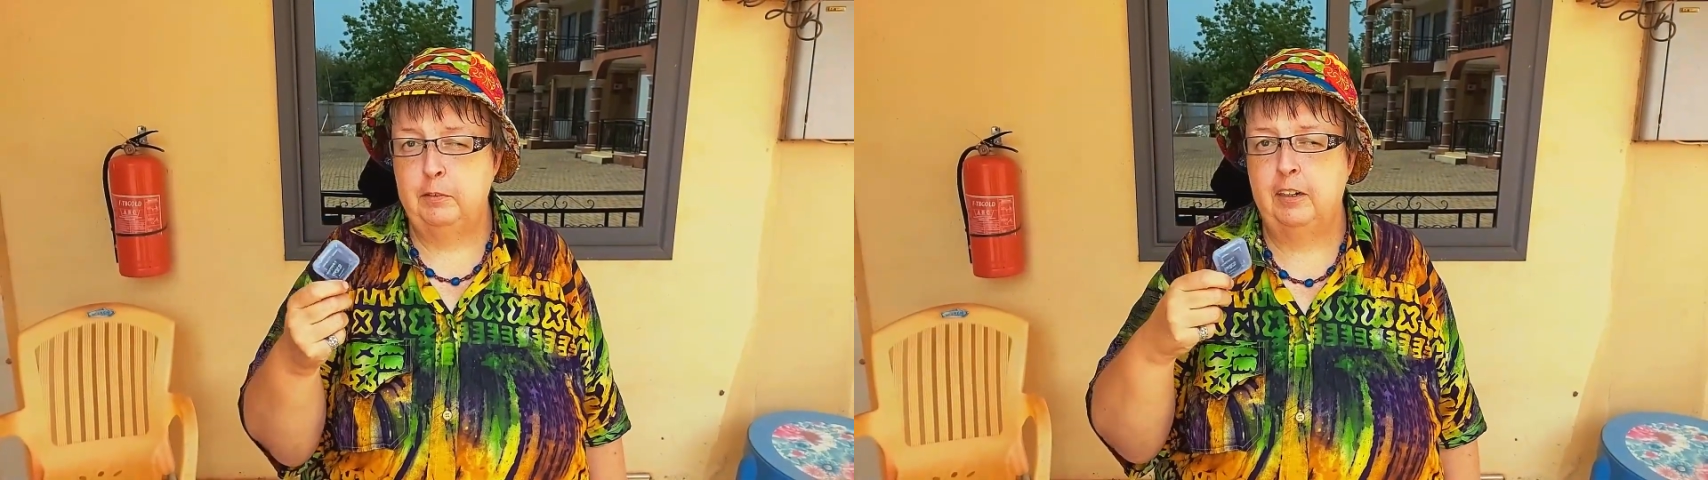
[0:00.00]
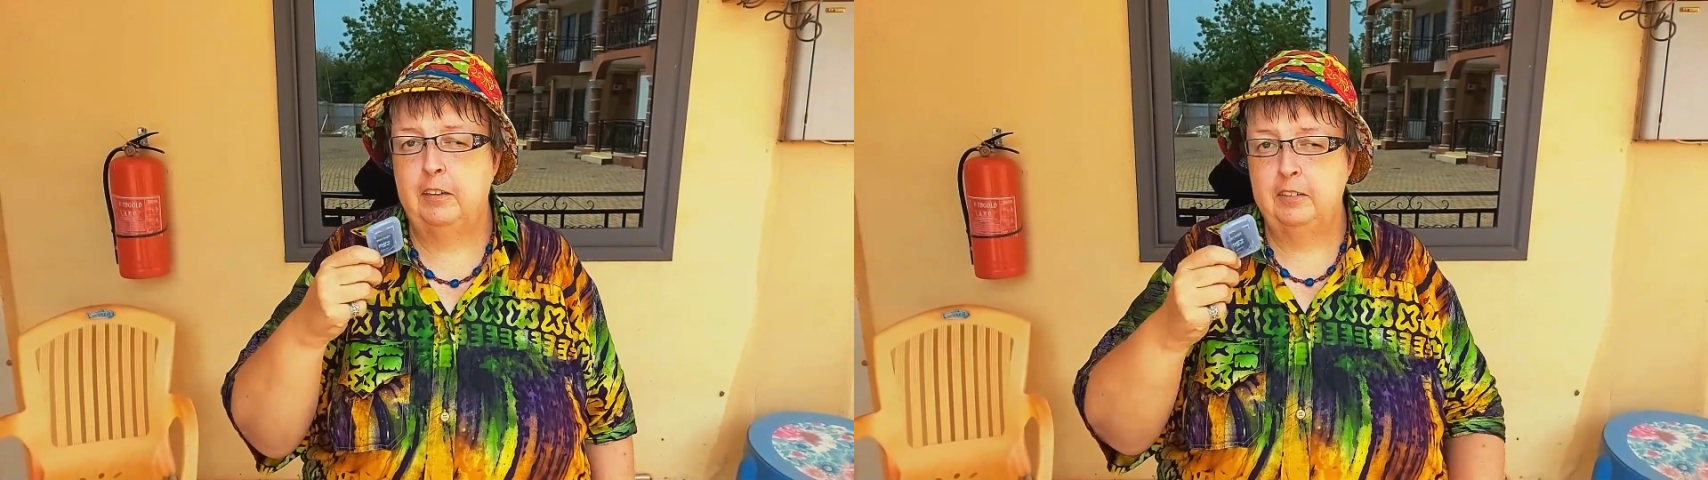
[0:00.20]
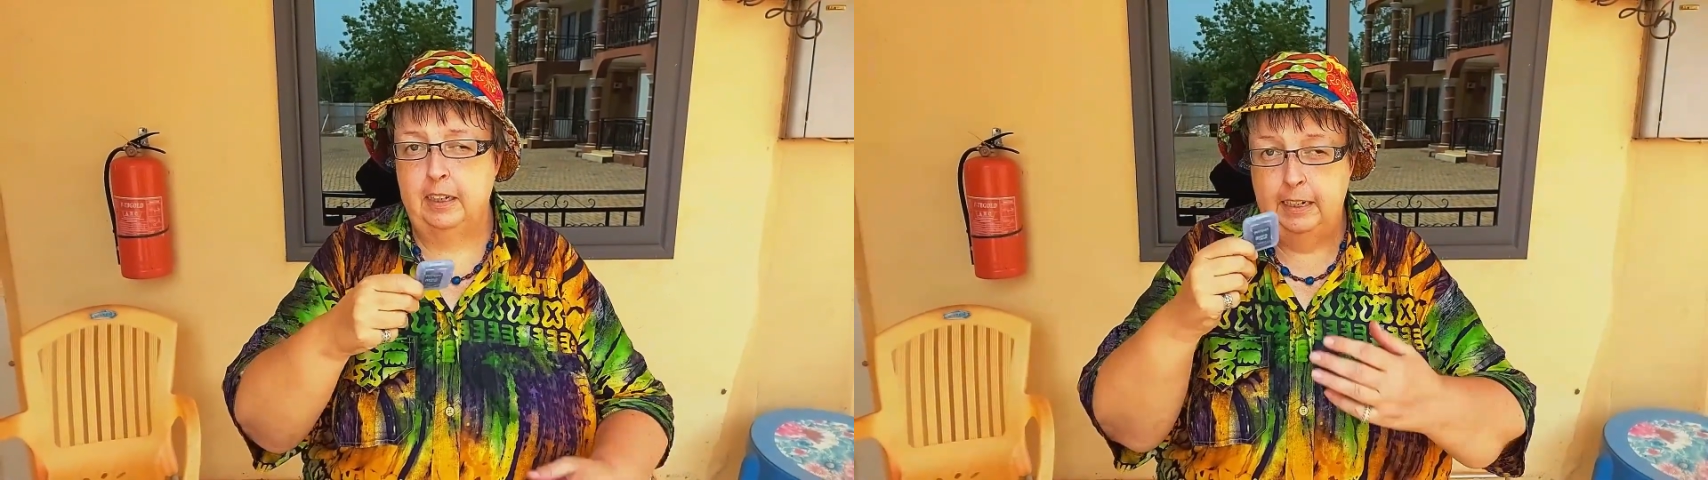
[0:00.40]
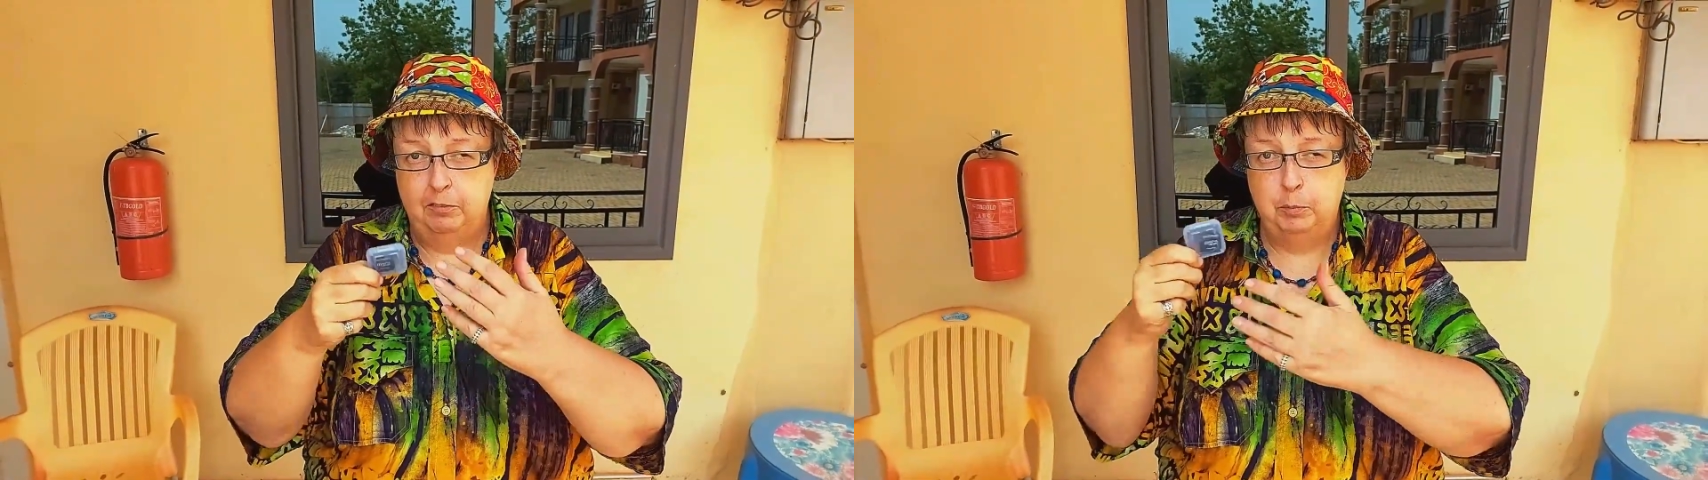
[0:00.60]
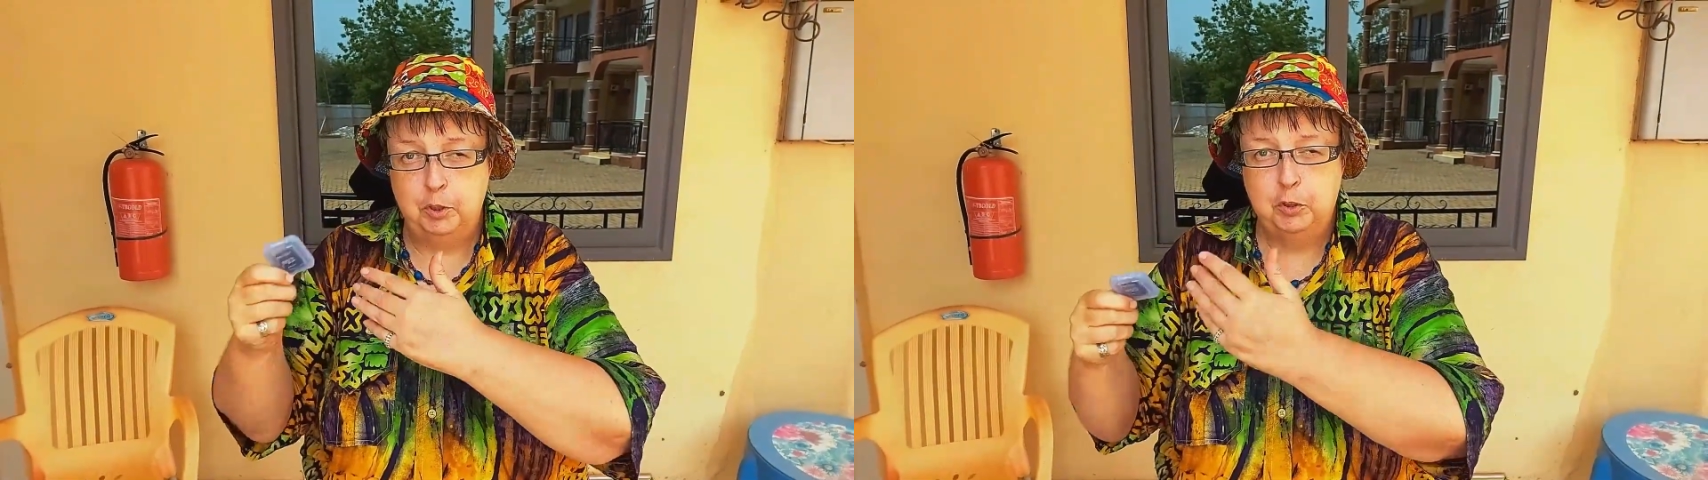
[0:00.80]
cards and
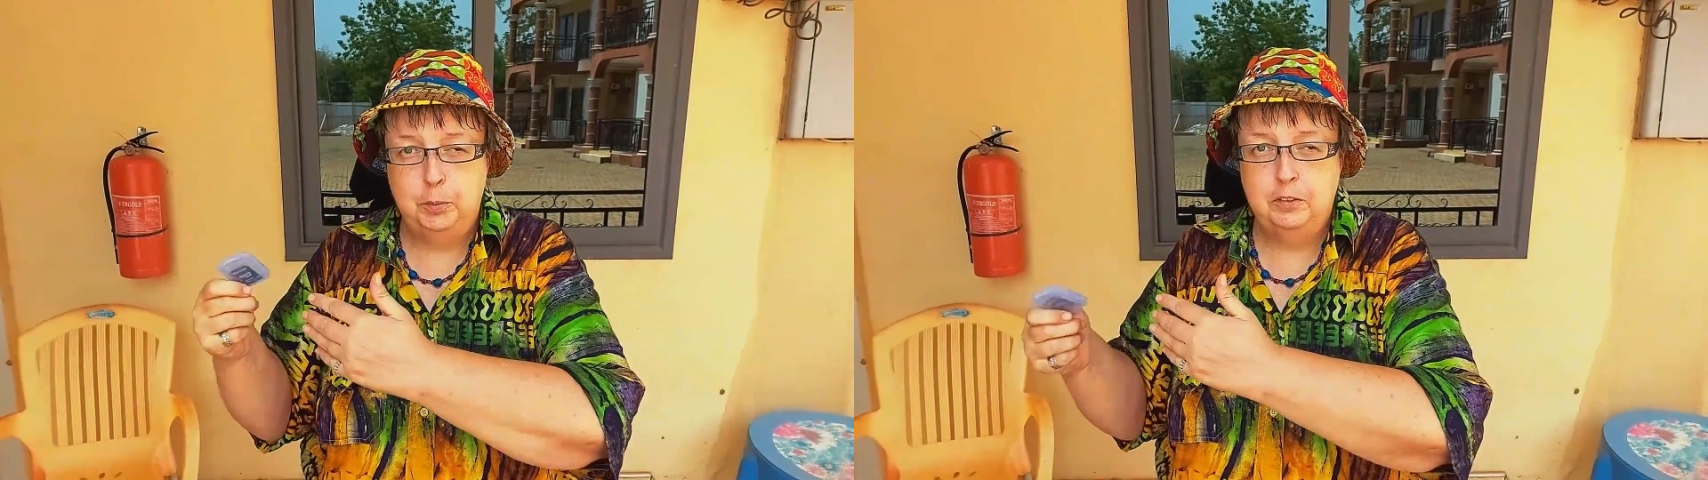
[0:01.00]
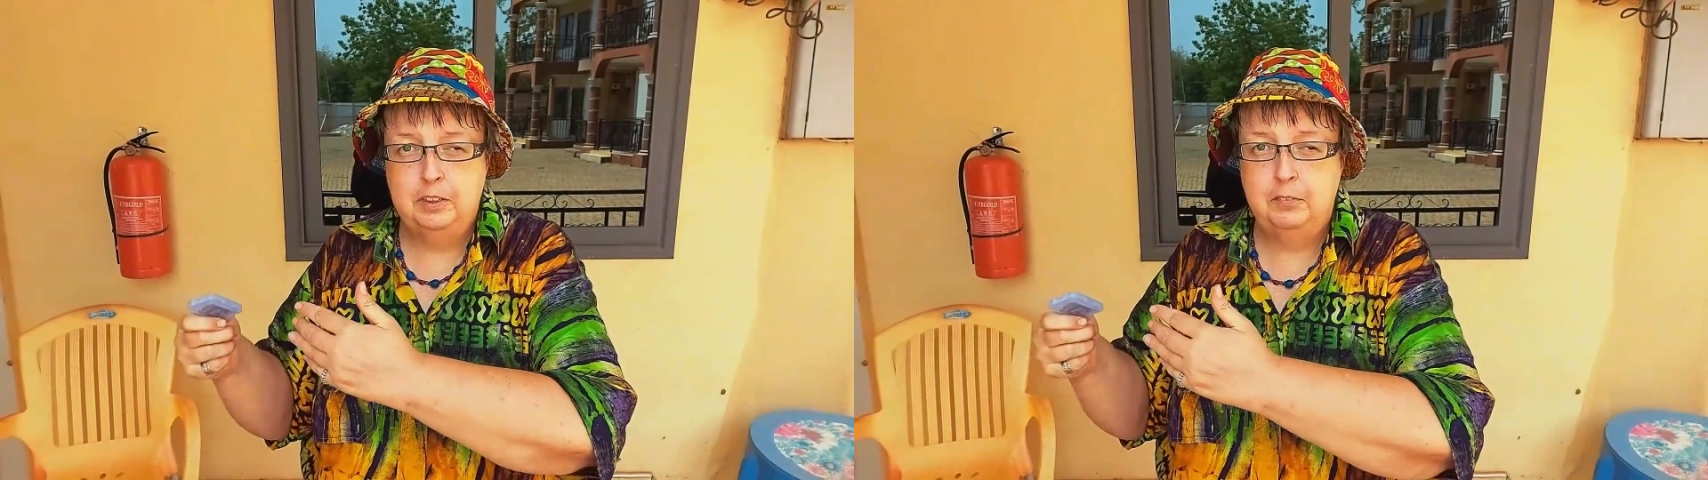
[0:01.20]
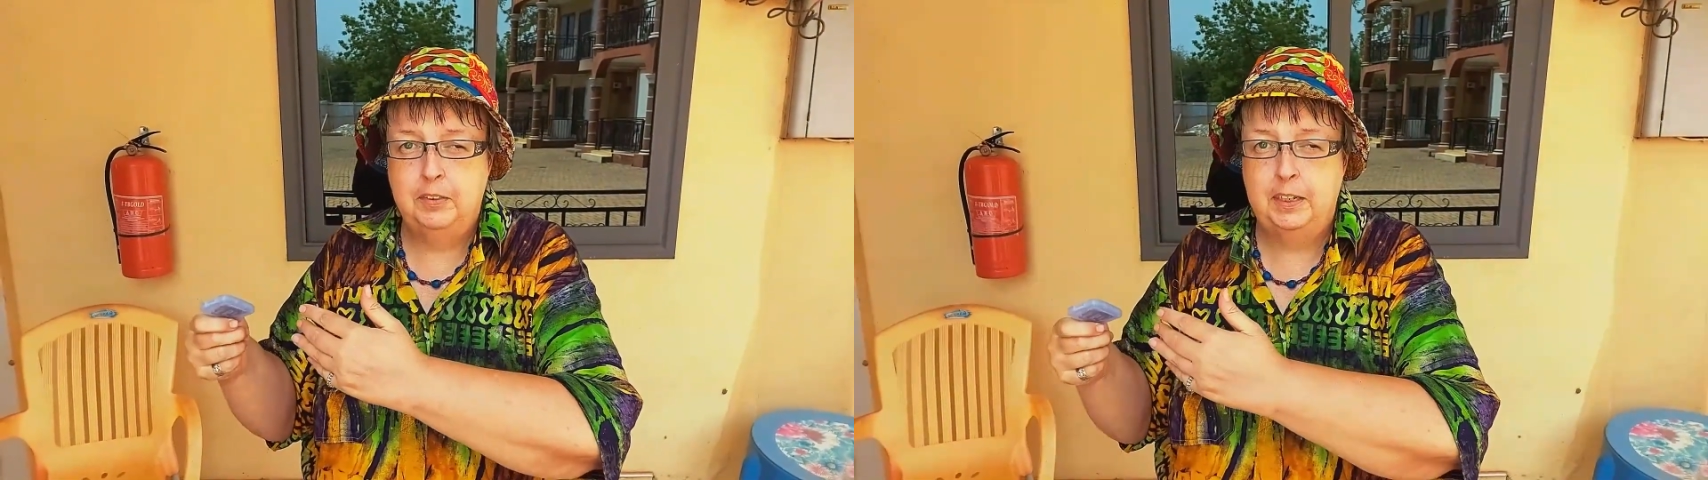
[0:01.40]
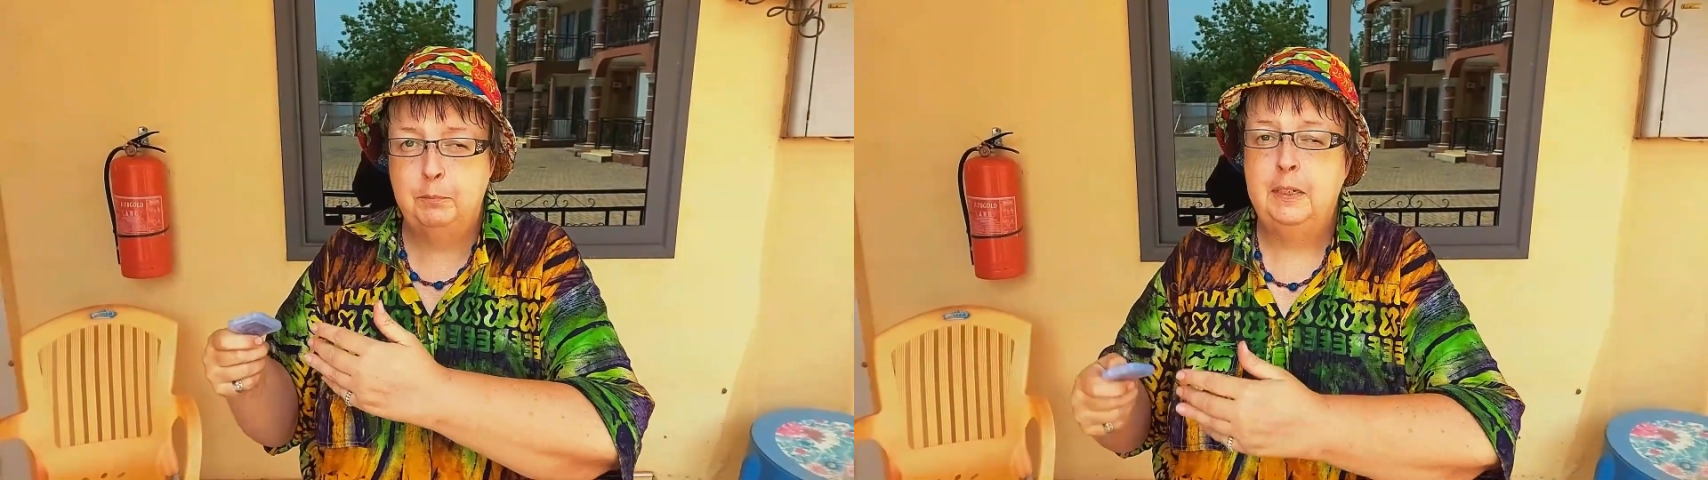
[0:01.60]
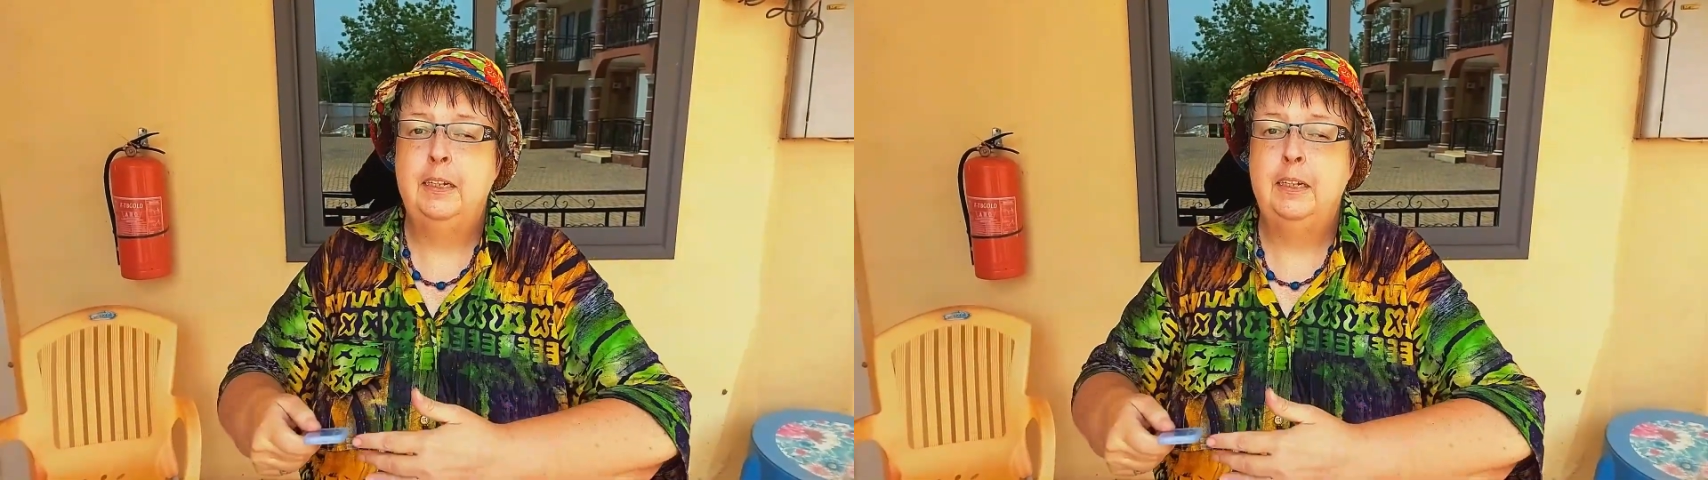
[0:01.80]
have multiples of them,